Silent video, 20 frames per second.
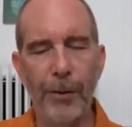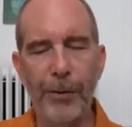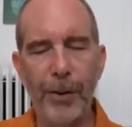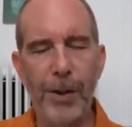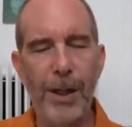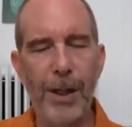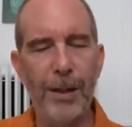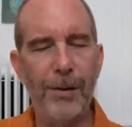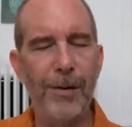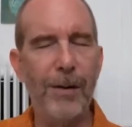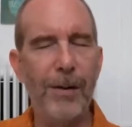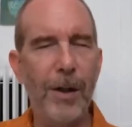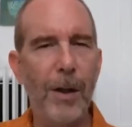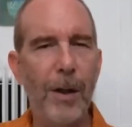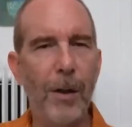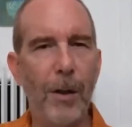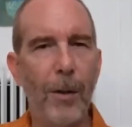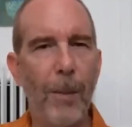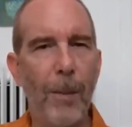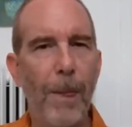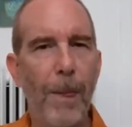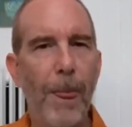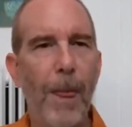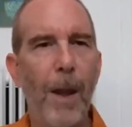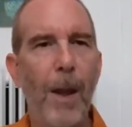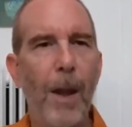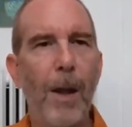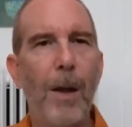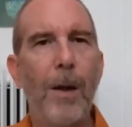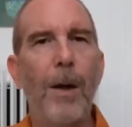And yet still,
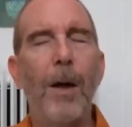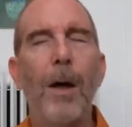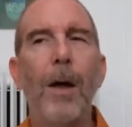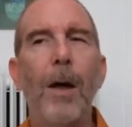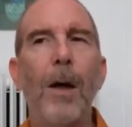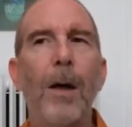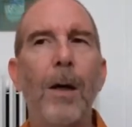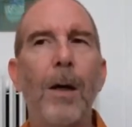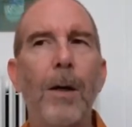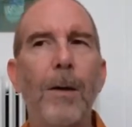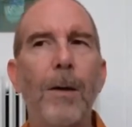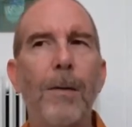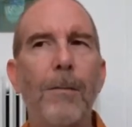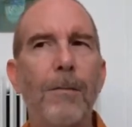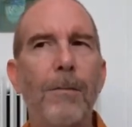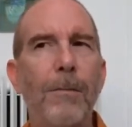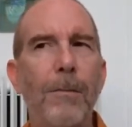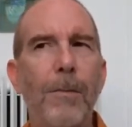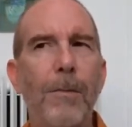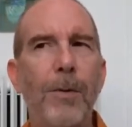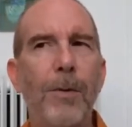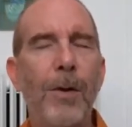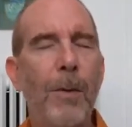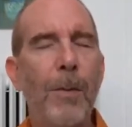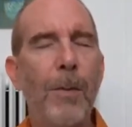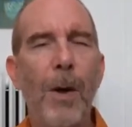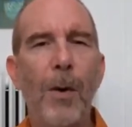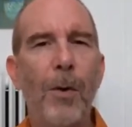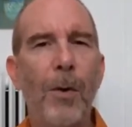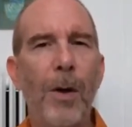
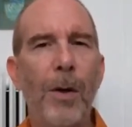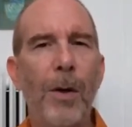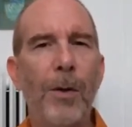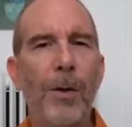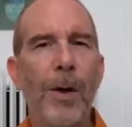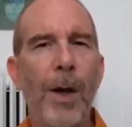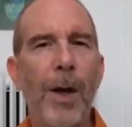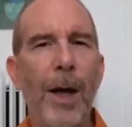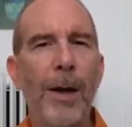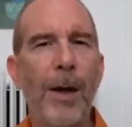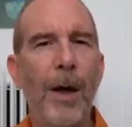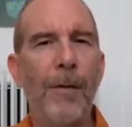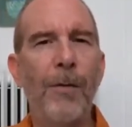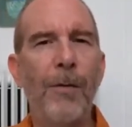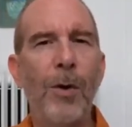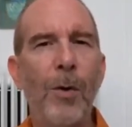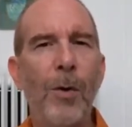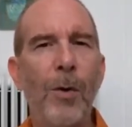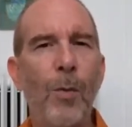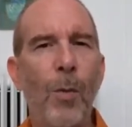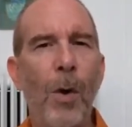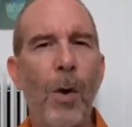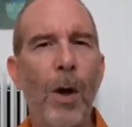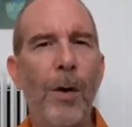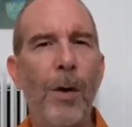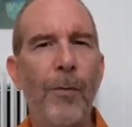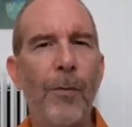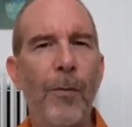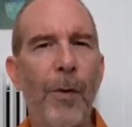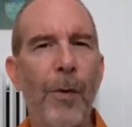somehow or other, not everyone
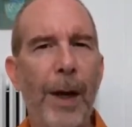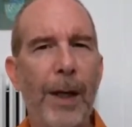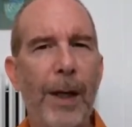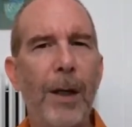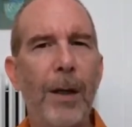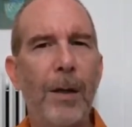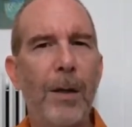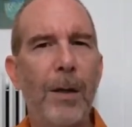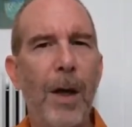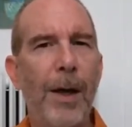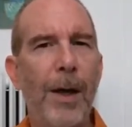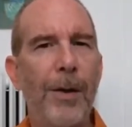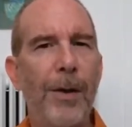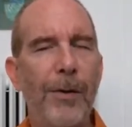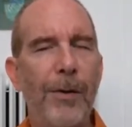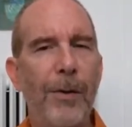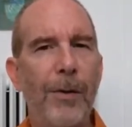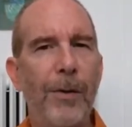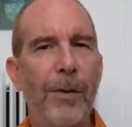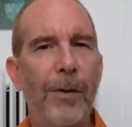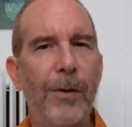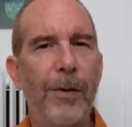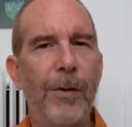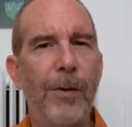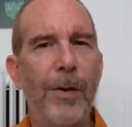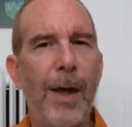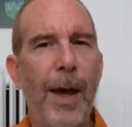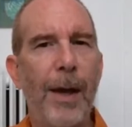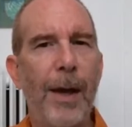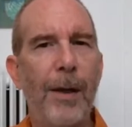recognizes
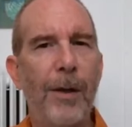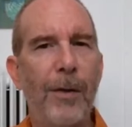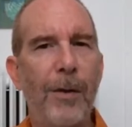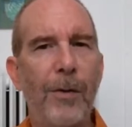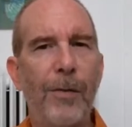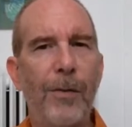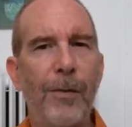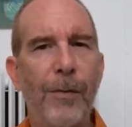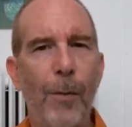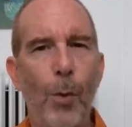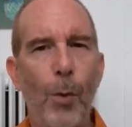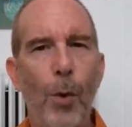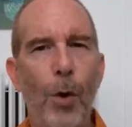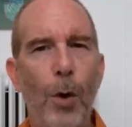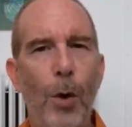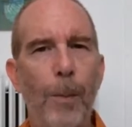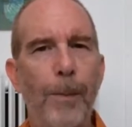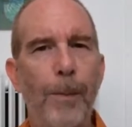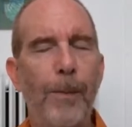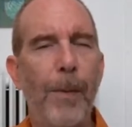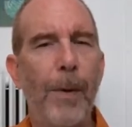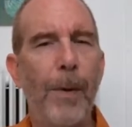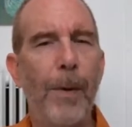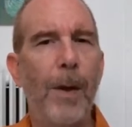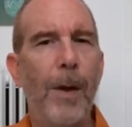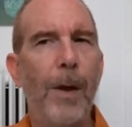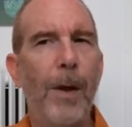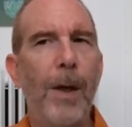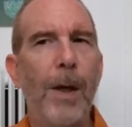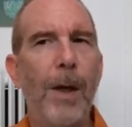that his form
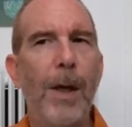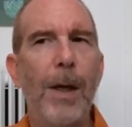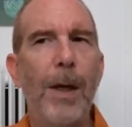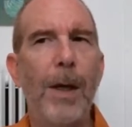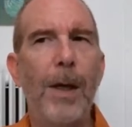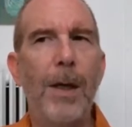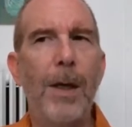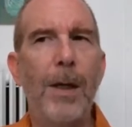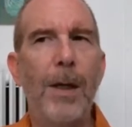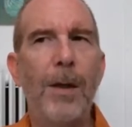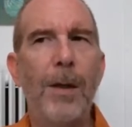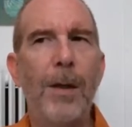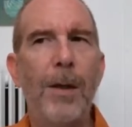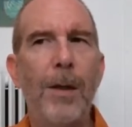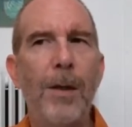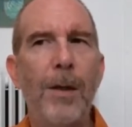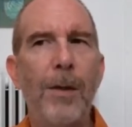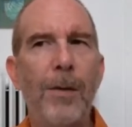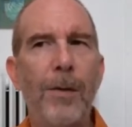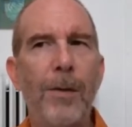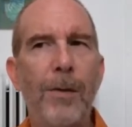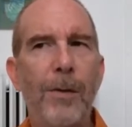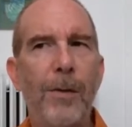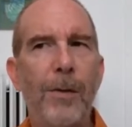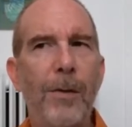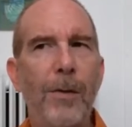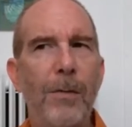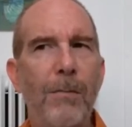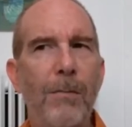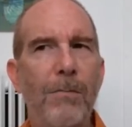is
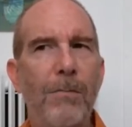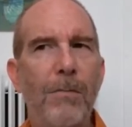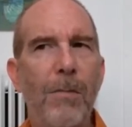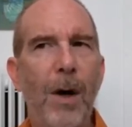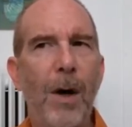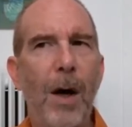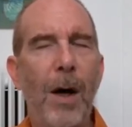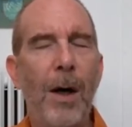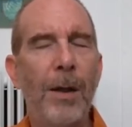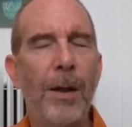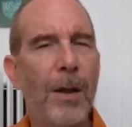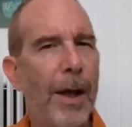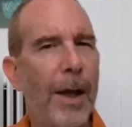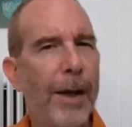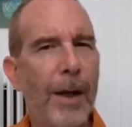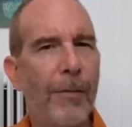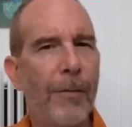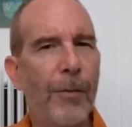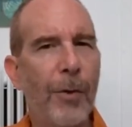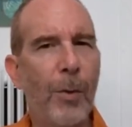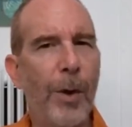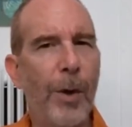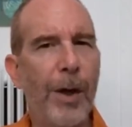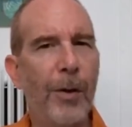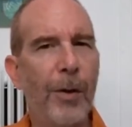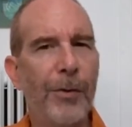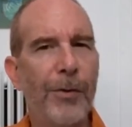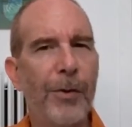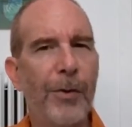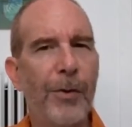unlike everyone
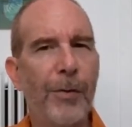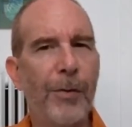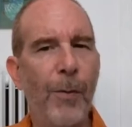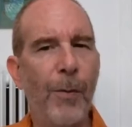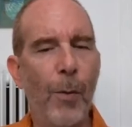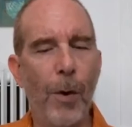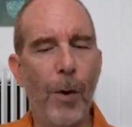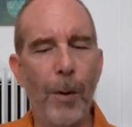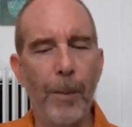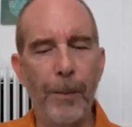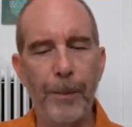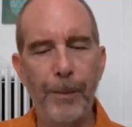else's form.